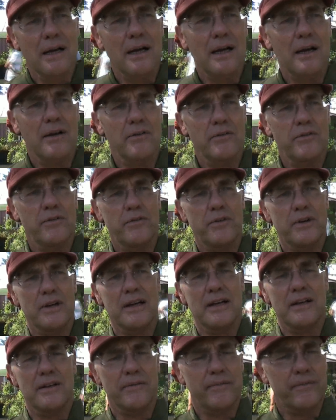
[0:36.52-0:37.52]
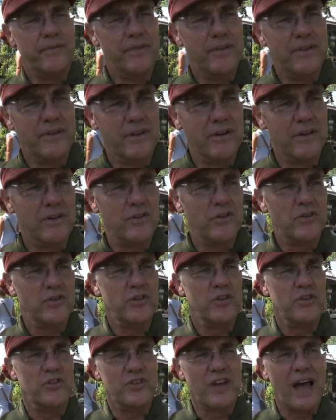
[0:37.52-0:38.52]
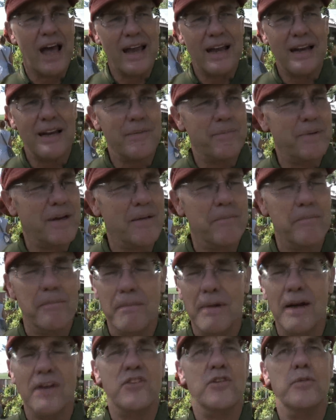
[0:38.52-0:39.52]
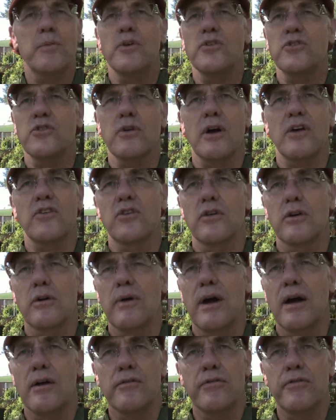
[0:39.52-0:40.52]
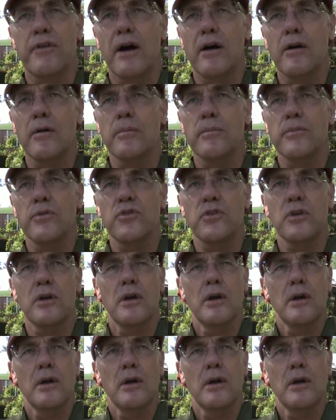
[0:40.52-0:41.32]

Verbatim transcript: of uh, society being much more structured around farms,